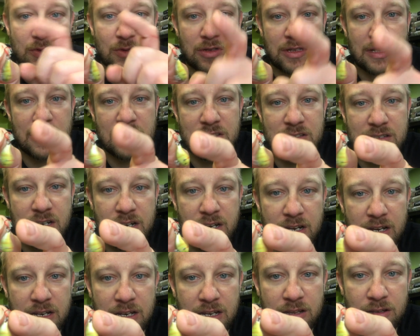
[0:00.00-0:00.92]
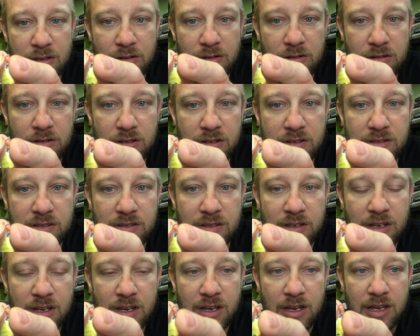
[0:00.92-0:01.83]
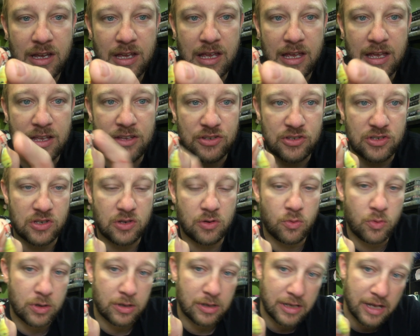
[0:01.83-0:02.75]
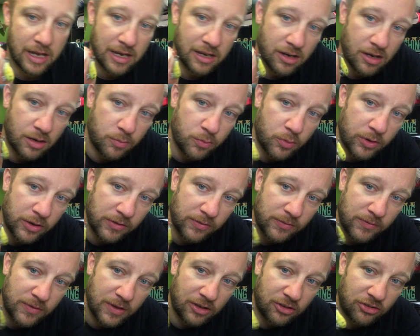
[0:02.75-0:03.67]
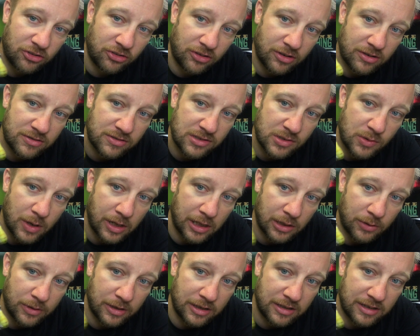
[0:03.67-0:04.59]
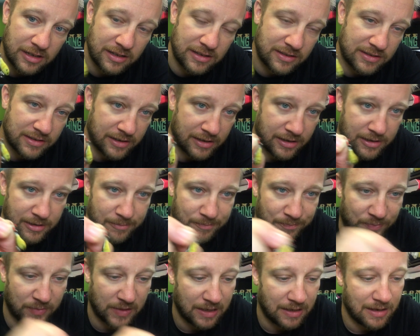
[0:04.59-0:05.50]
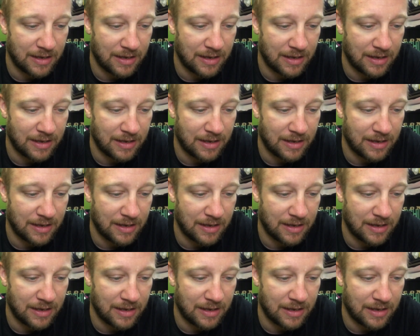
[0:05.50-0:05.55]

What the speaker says: with these tiny little hooks is you will end up with fish swallowing these, and